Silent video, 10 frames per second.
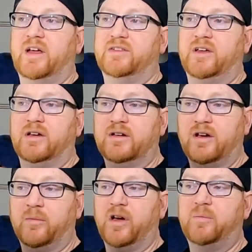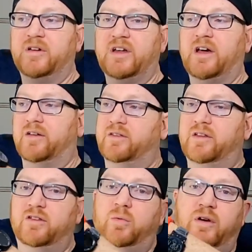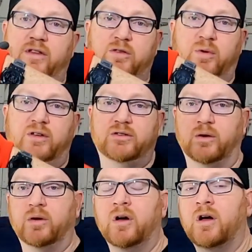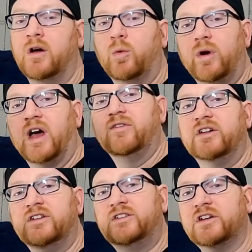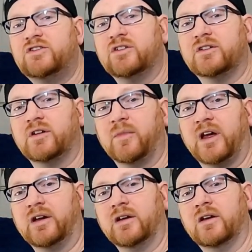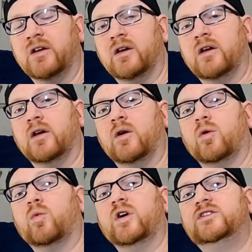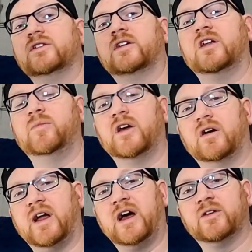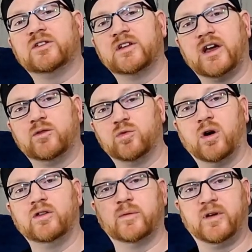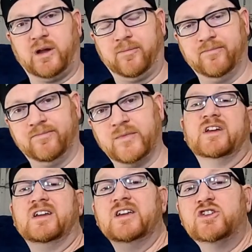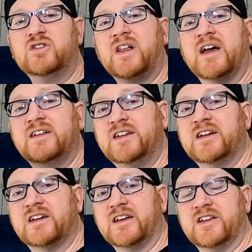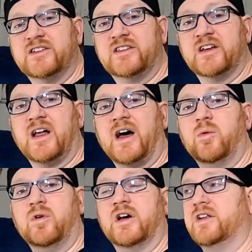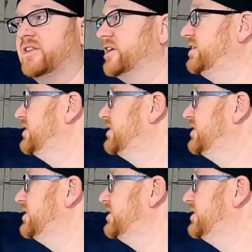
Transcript: as they come up and down, this way or this way. So we have a decision to make which is going to be our outside roller beam. The initial idea is that I want the